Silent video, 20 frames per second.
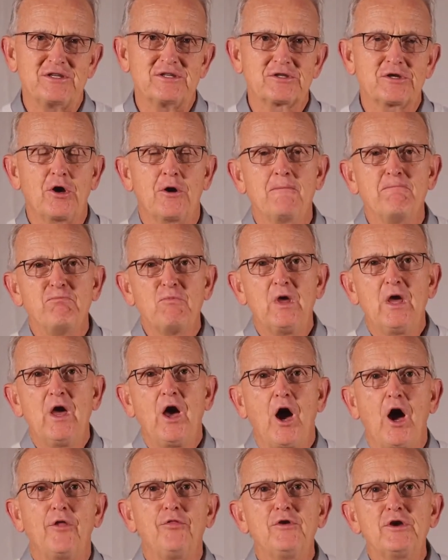So
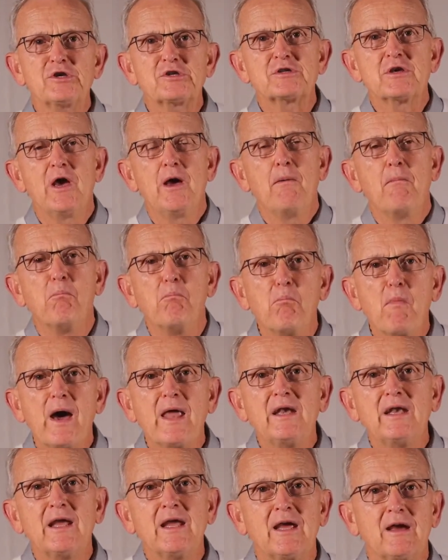on this
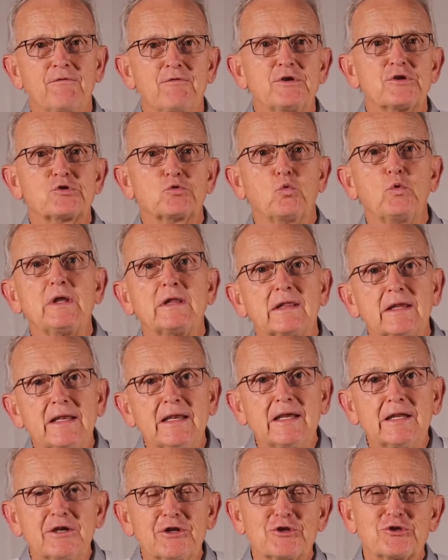Monday of this week
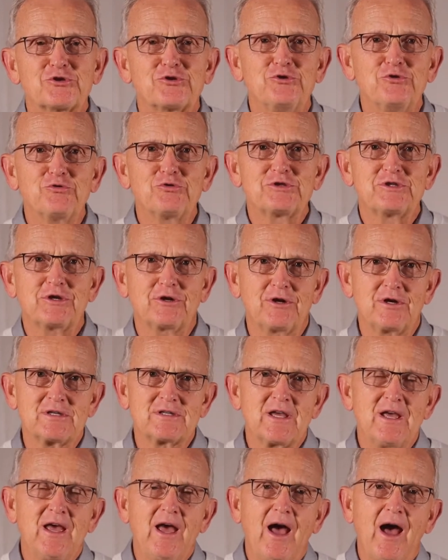leading into this new
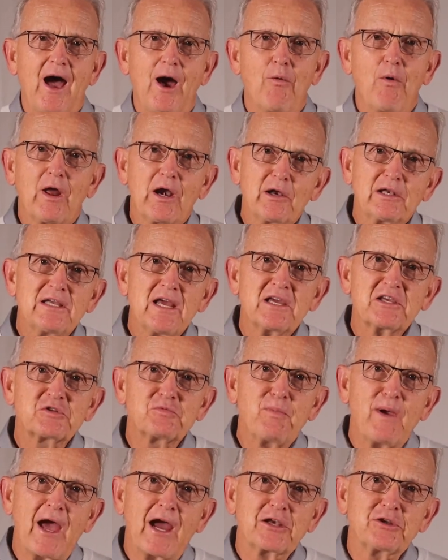series, I want to take us
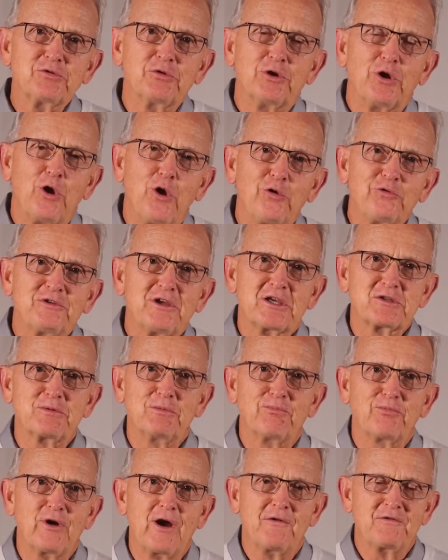back to an Old
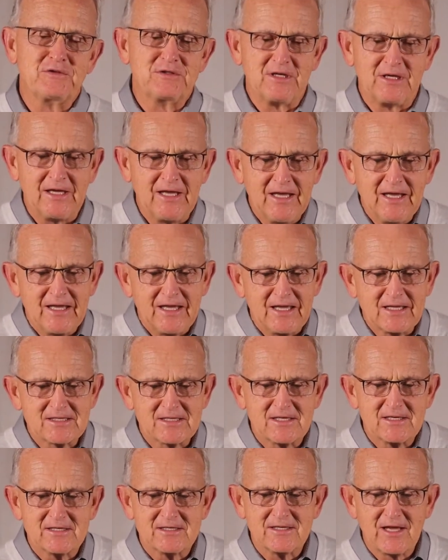Testament prophecy. It's
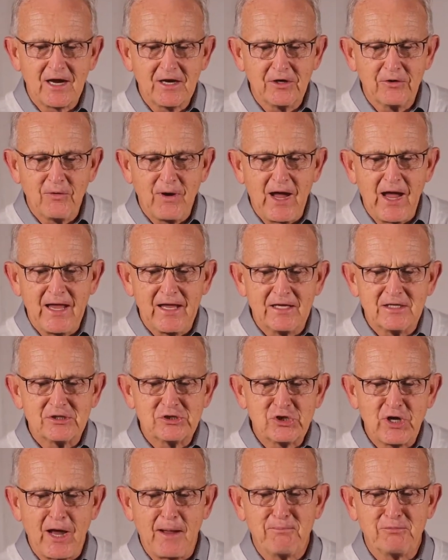Zechariah
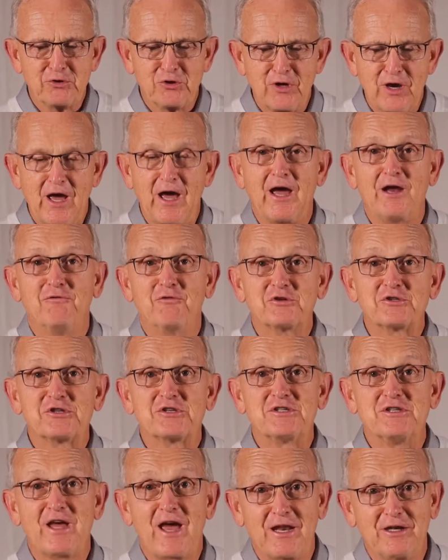chapter 9,
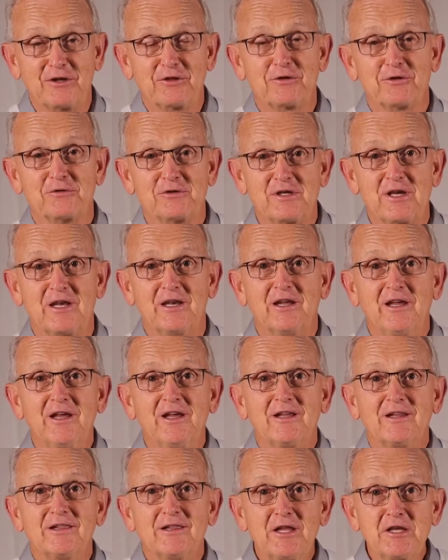verses 9 to 13.
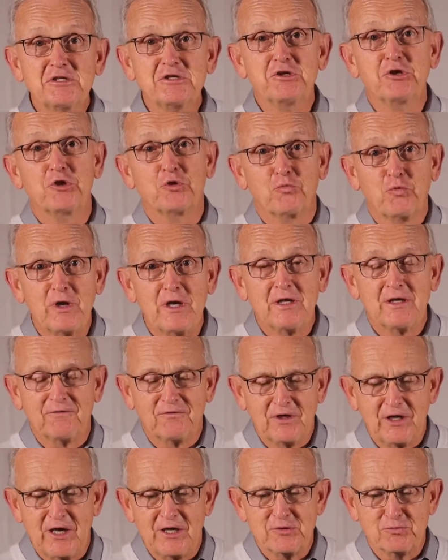Listen to the reading of
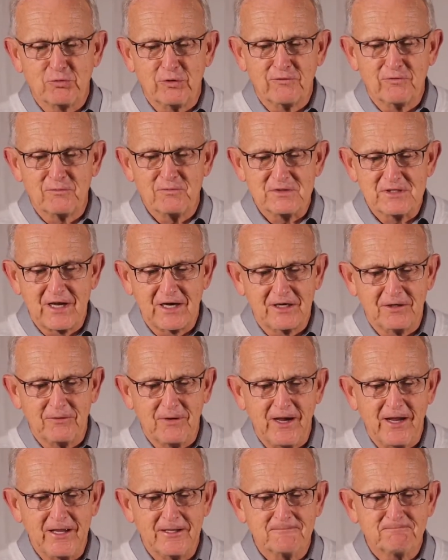God's word from
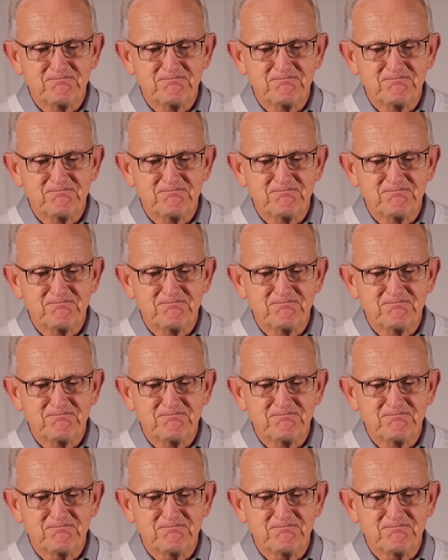Zechariah.